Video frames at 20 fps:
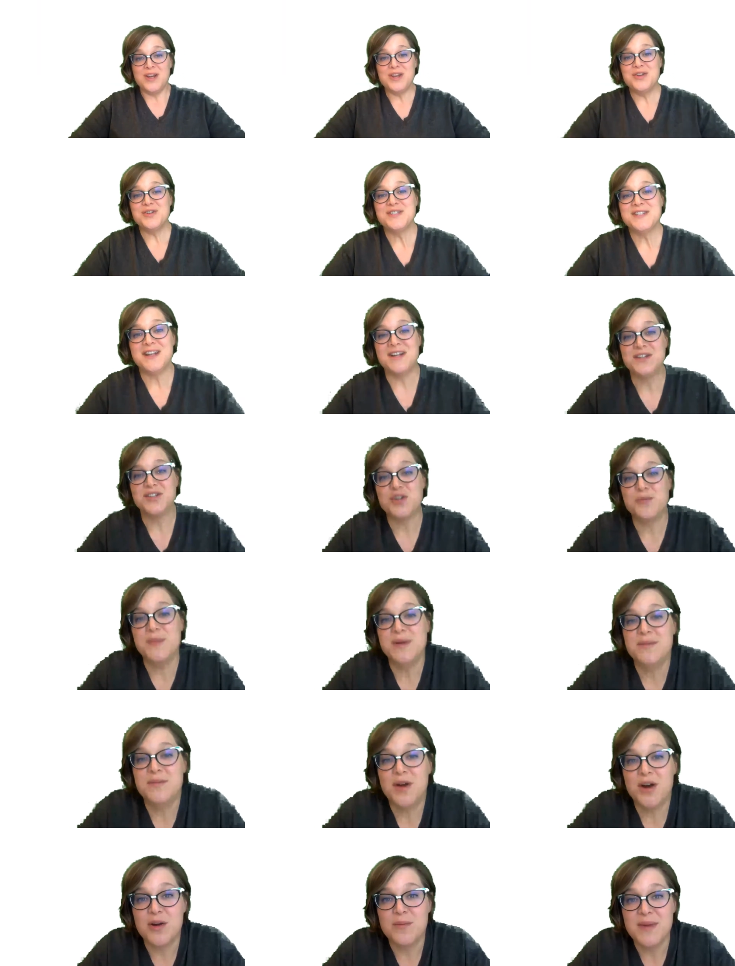your cells
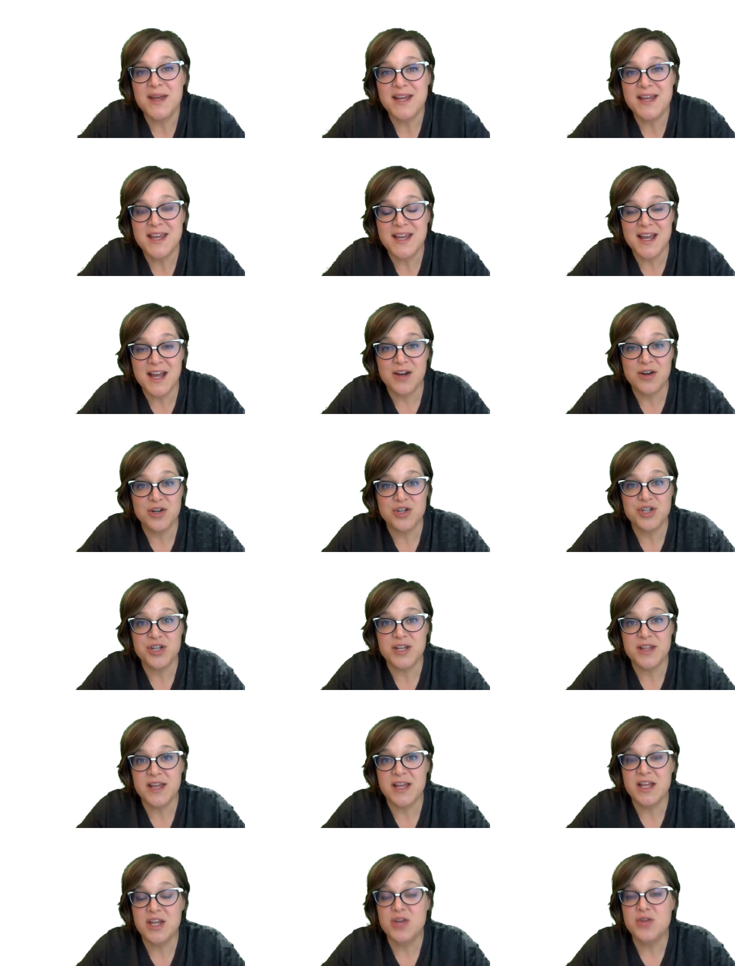are making energy,
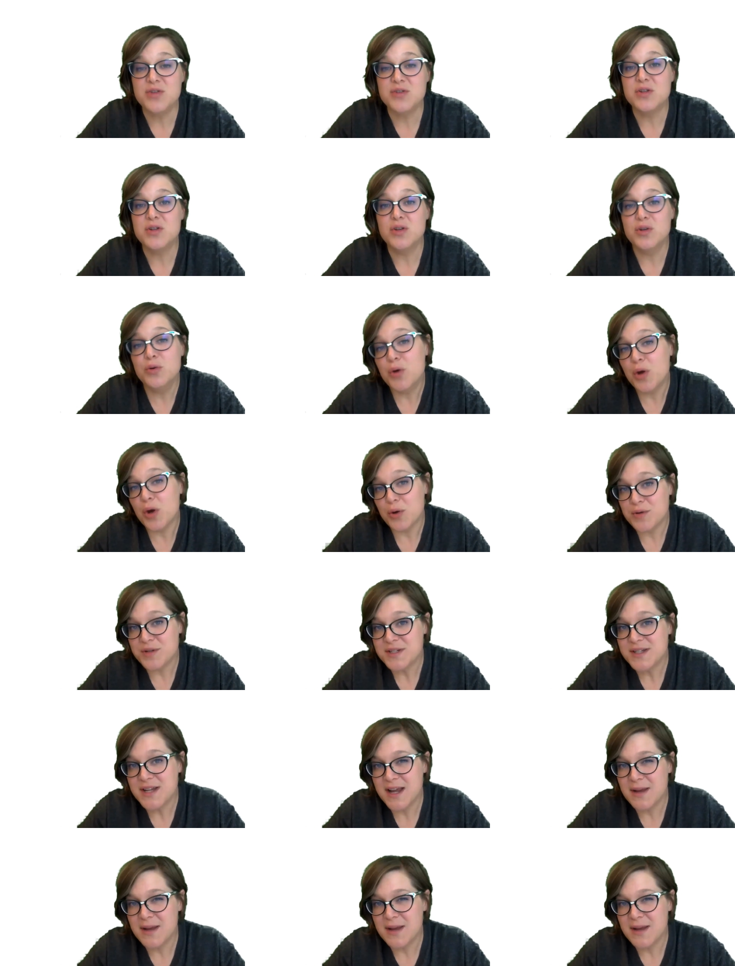they use glucose.